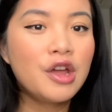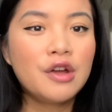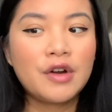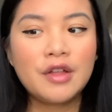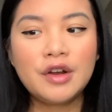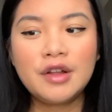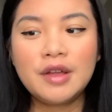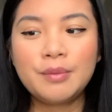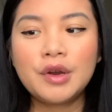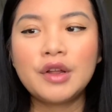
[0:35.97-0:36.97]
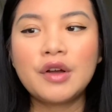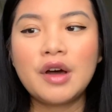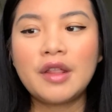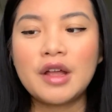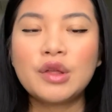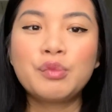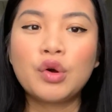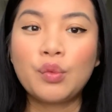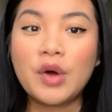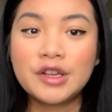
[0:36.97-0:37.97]
rather than putting on like the
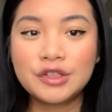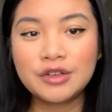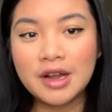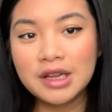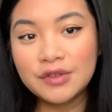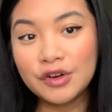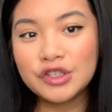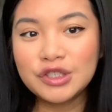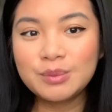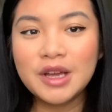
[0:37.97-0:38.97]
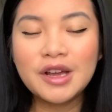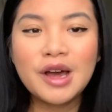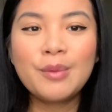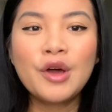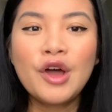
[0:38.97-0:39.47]
more westernized version of makeup.